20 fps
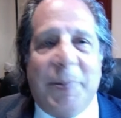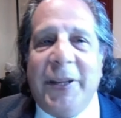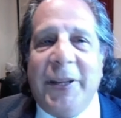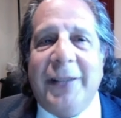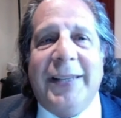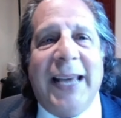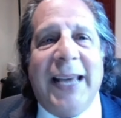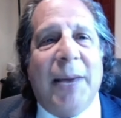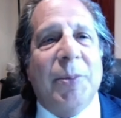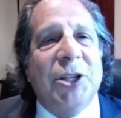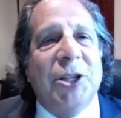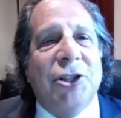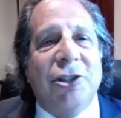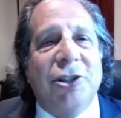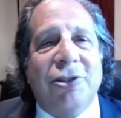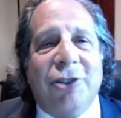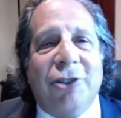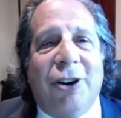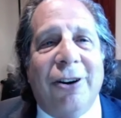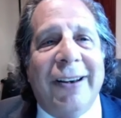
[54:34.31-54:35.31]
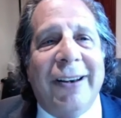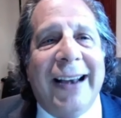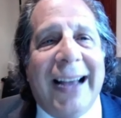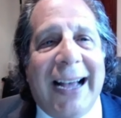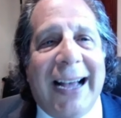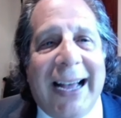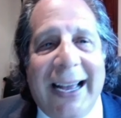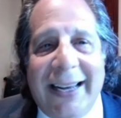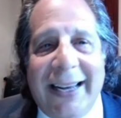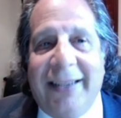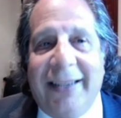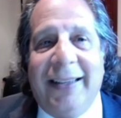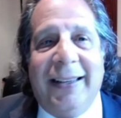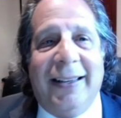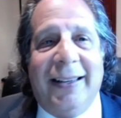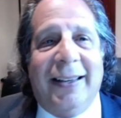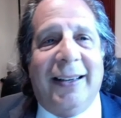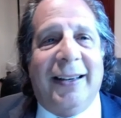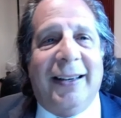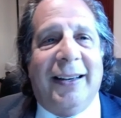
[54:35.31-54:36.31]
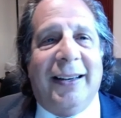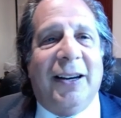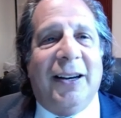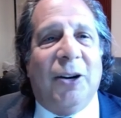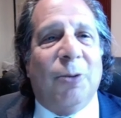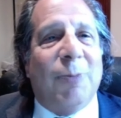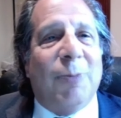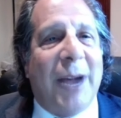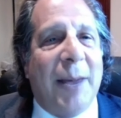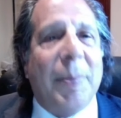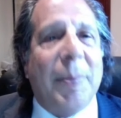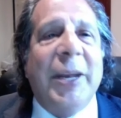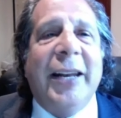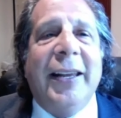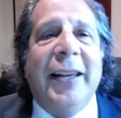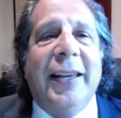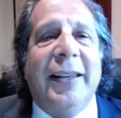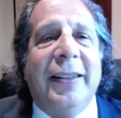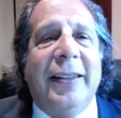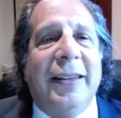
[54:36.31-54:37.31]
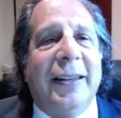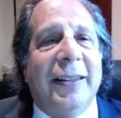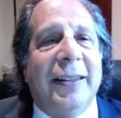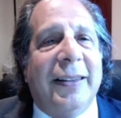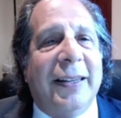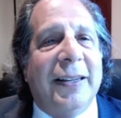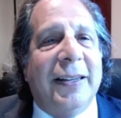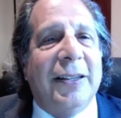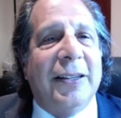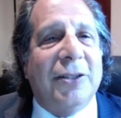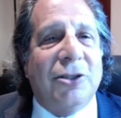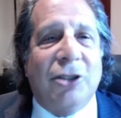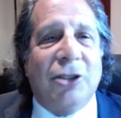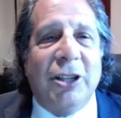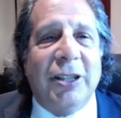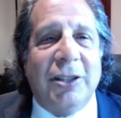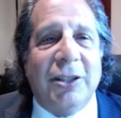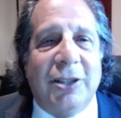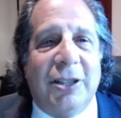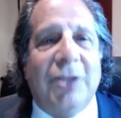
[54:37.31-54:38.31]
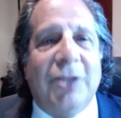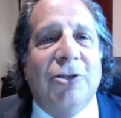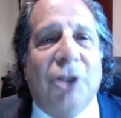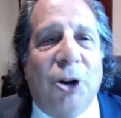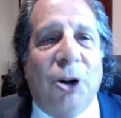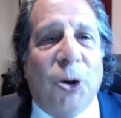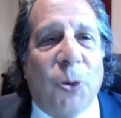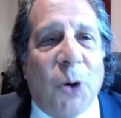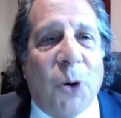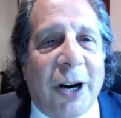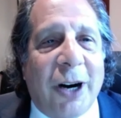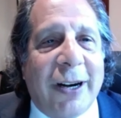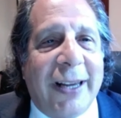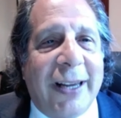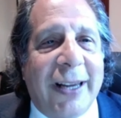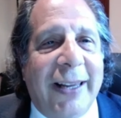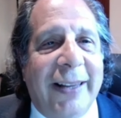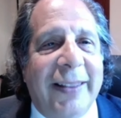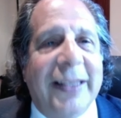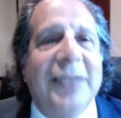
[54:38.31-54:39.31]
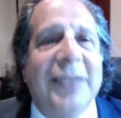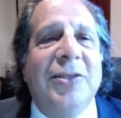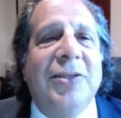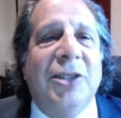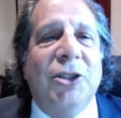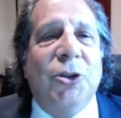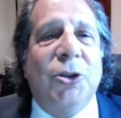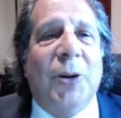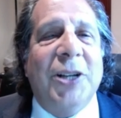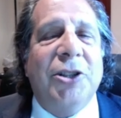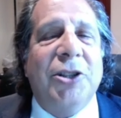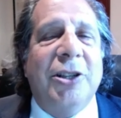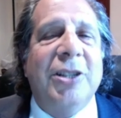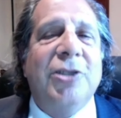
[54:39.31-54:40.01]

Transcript: The damages are not a remedy that is going to work in this situation.